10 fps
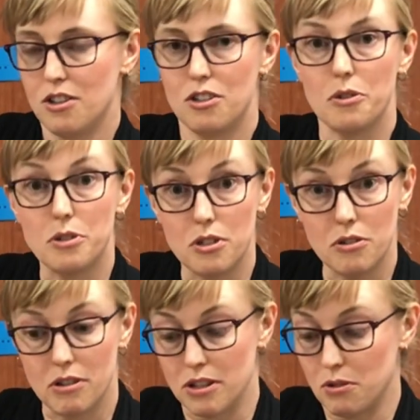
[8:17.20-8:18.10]
So
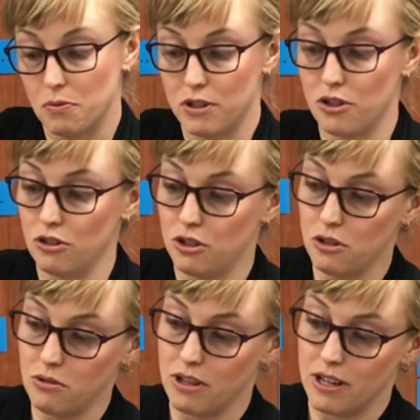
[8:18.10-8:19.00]
students, what you'll
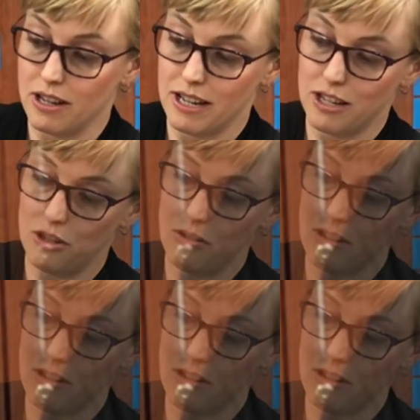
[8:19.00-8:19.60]
do then is